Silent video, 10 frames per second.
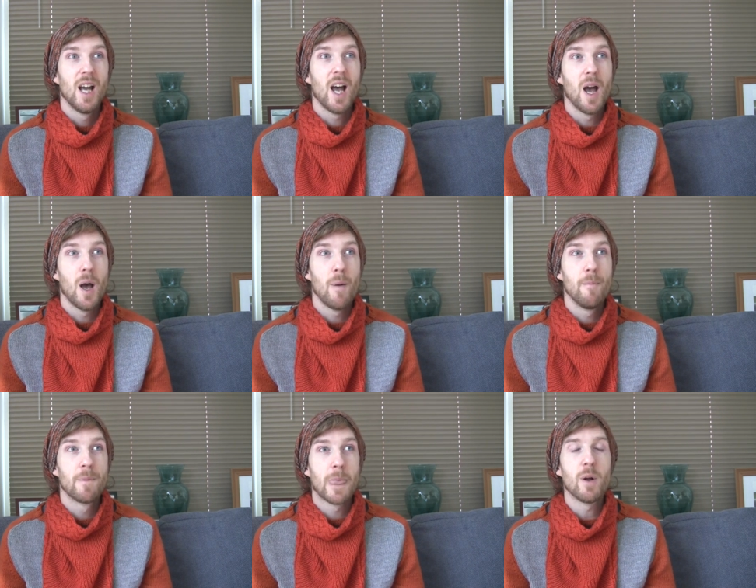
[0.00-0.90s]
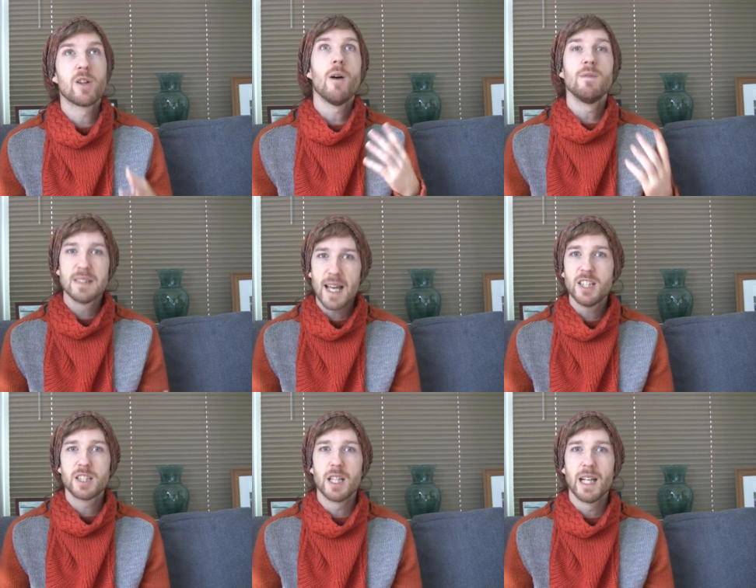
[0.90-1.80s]
Well,
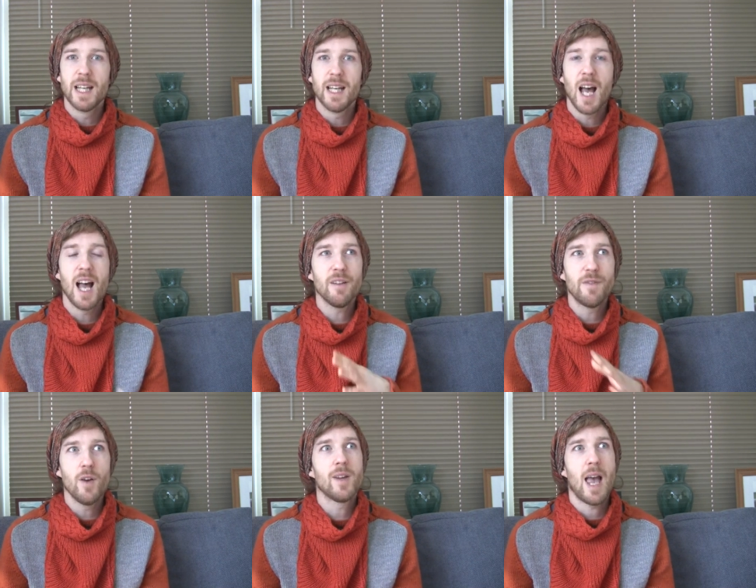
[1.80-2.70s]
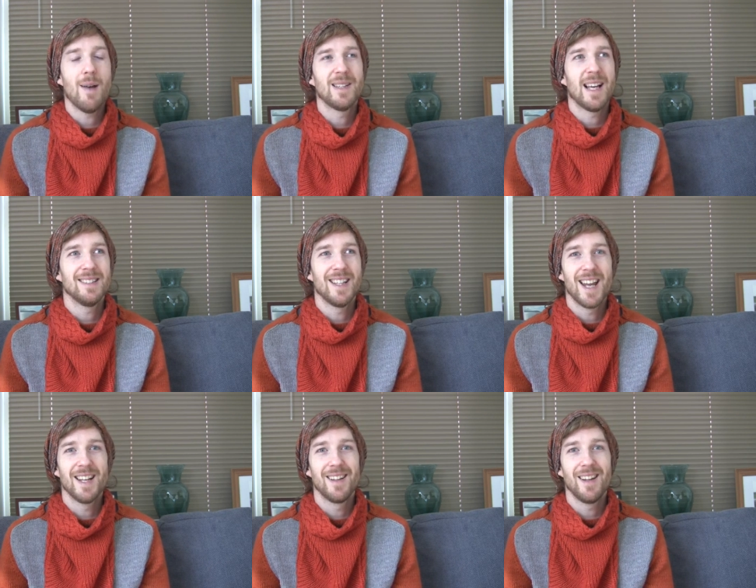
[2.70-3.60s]
conversationally, I had a vocab test at the
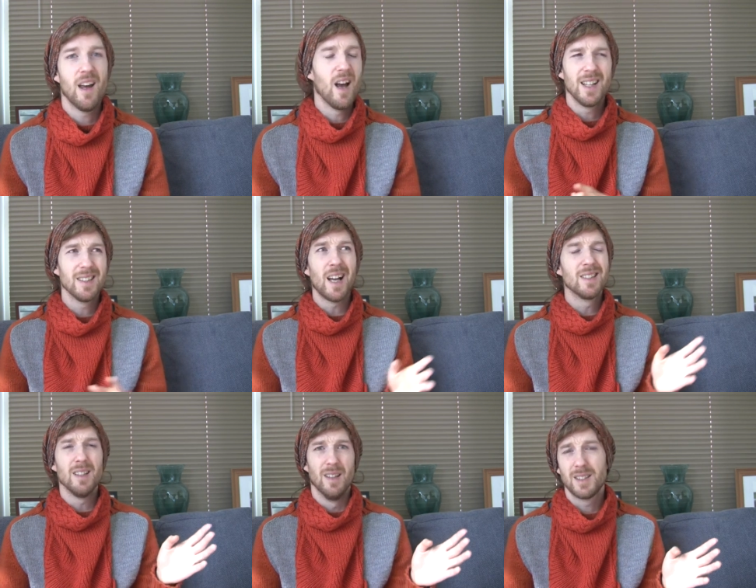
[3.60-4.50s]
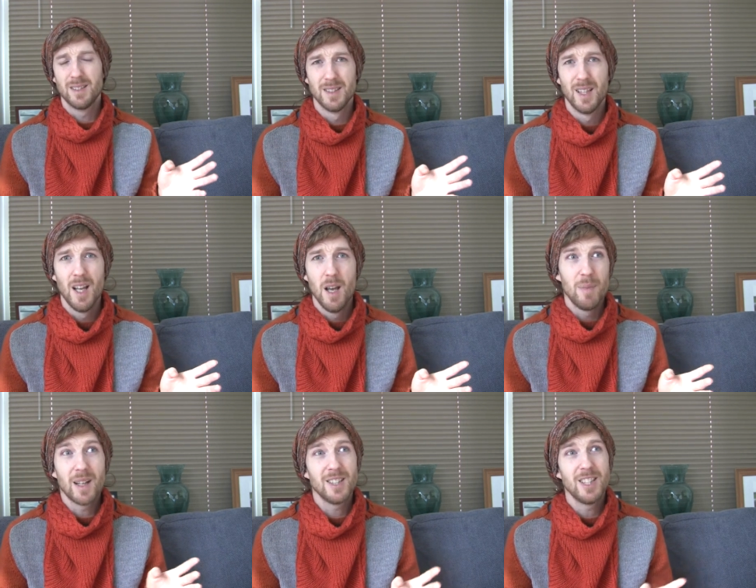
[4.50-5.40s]
end of the year, and I sucked.
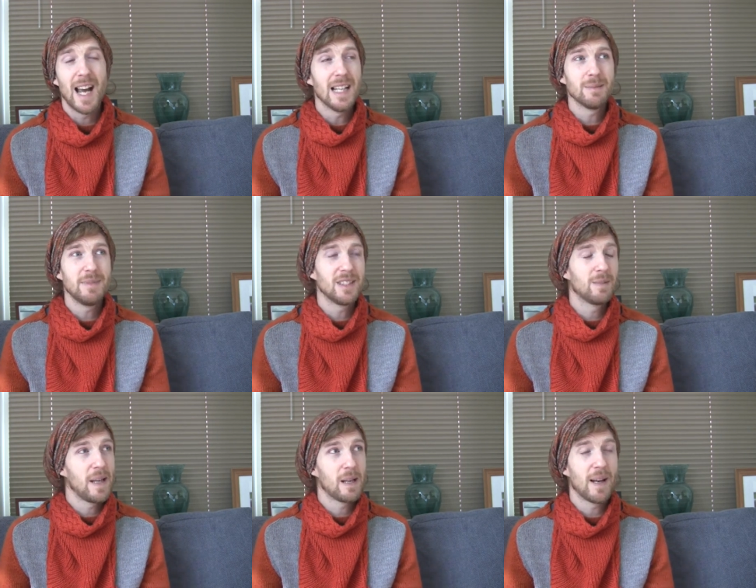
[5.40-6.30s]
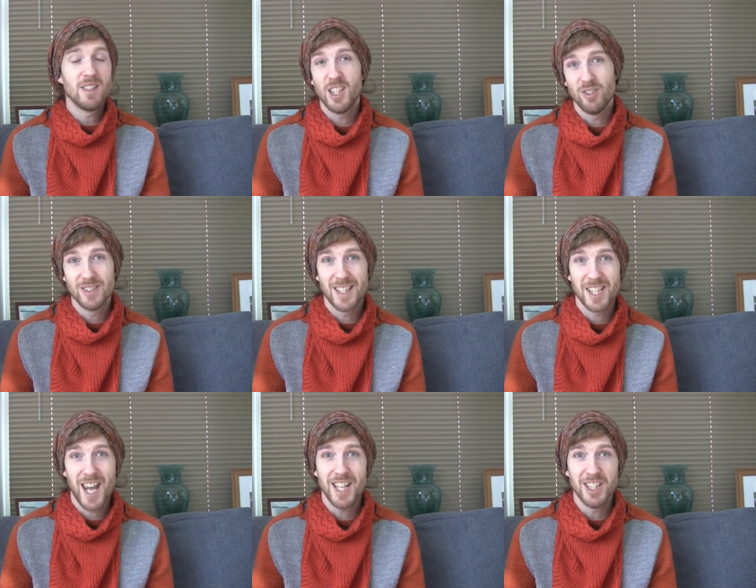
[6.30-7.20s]
Because she asked me to speak about children's
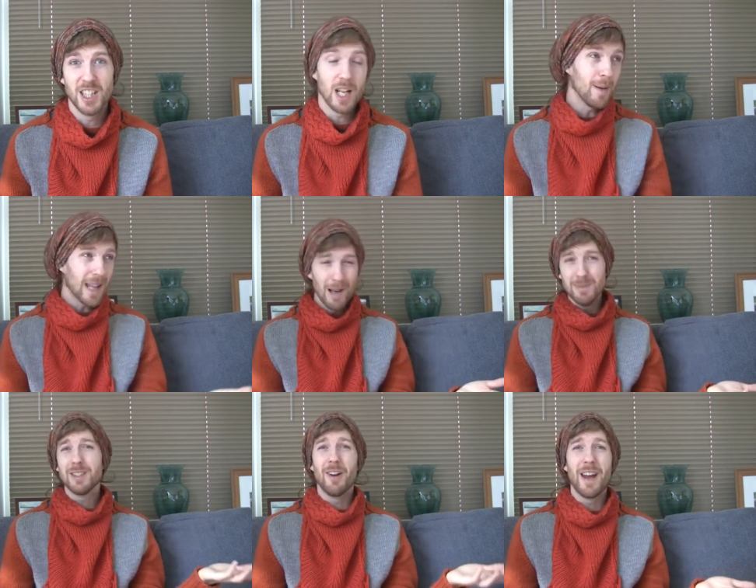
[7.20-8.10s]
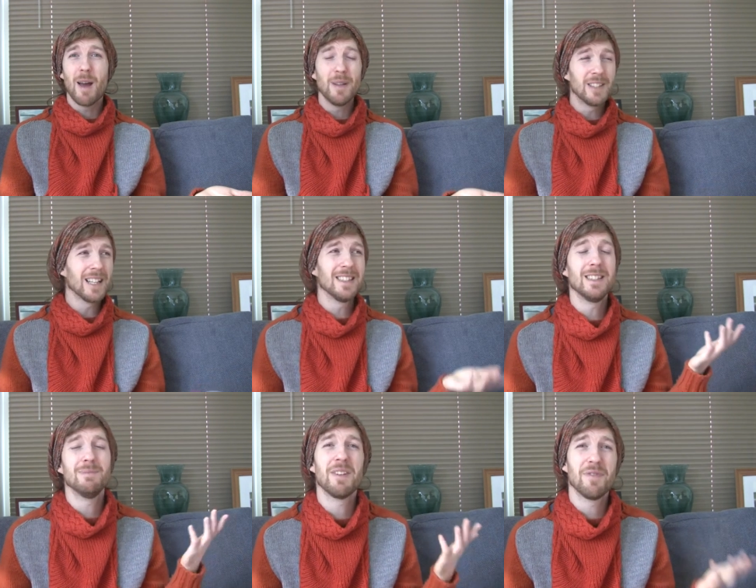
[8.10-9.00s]
education. And I'm like, I'm sorry, I've been chatting
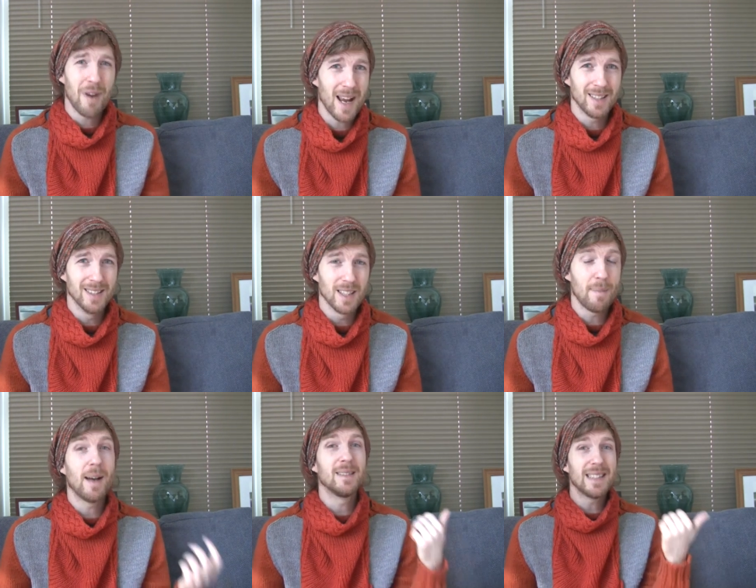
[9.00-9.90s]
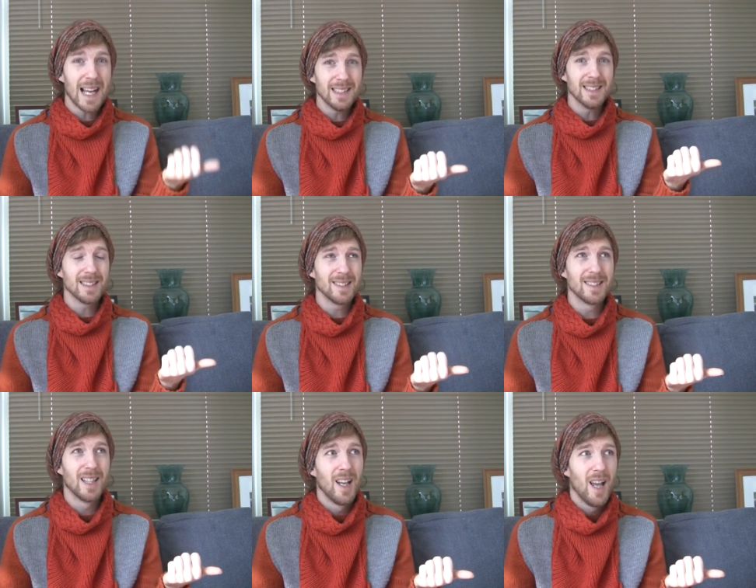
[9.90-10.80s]
to my friends about dance